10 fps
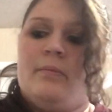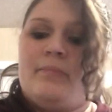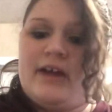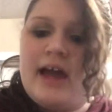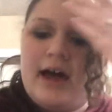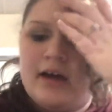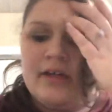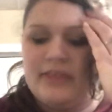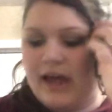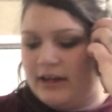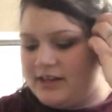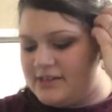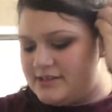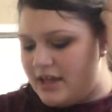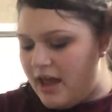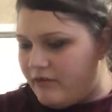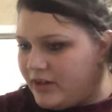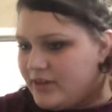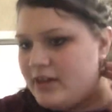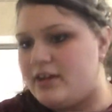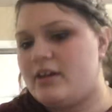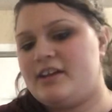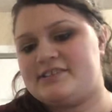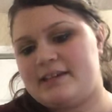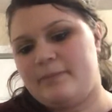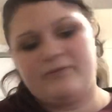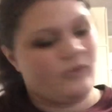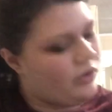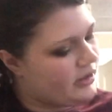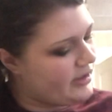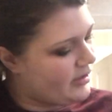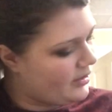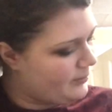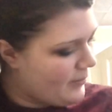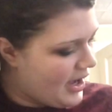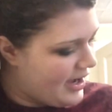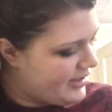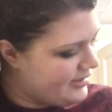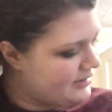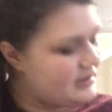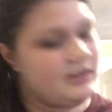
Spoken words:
But yeah, that is everything except for my